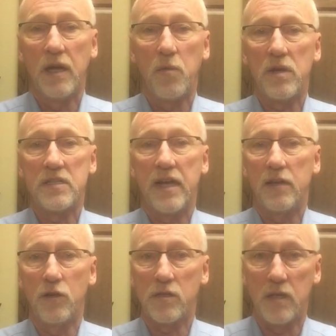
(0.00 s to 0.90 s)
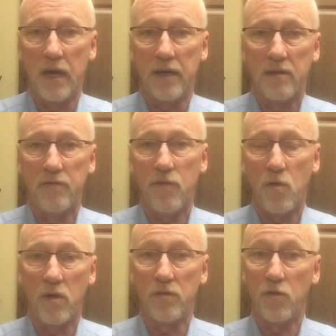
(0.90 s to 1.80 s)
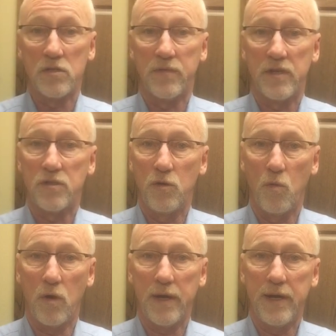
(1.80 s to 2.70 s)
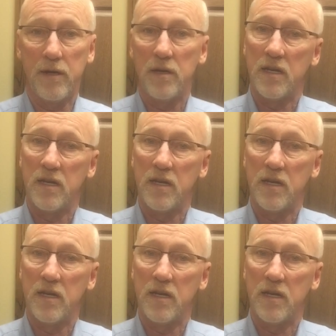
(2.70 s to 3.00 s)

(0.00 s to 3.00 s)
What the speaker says: and what does that look like for those of us who work here